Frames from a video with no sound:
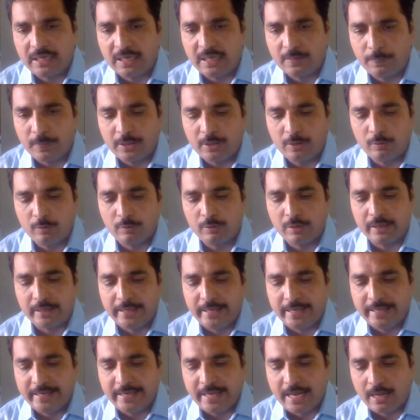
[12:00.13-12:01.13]
that particular
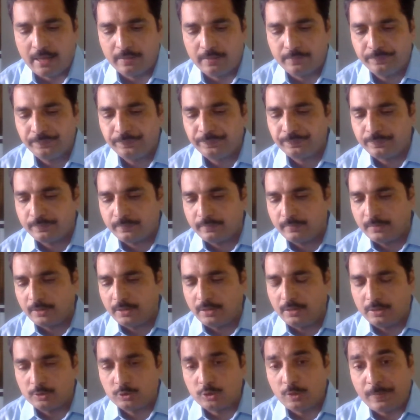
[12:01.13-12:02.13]
area.
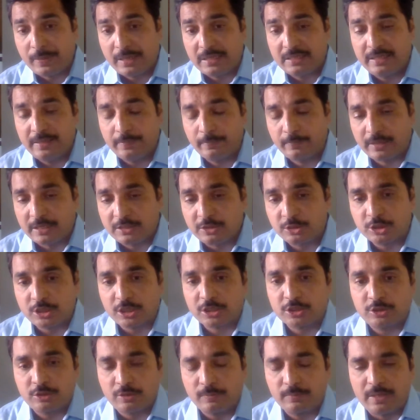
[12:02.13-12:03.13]
So far as the
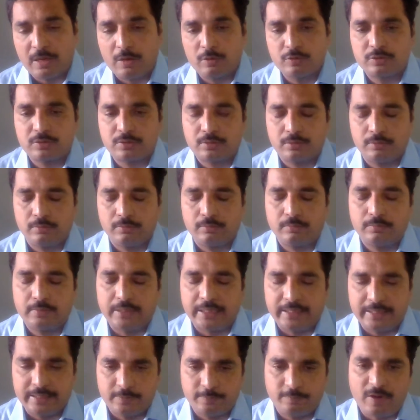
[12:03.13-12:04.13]
construction of the house,
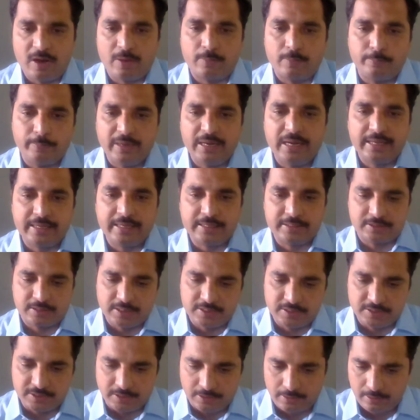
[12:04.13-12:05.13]
that is farm building, is
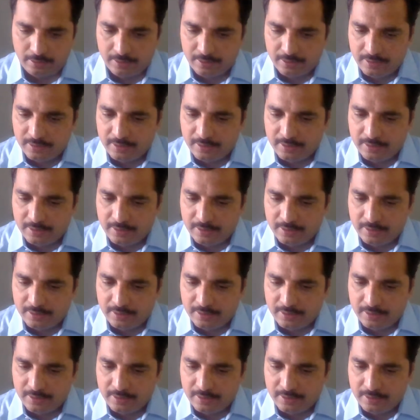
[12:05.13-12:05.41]
concerned.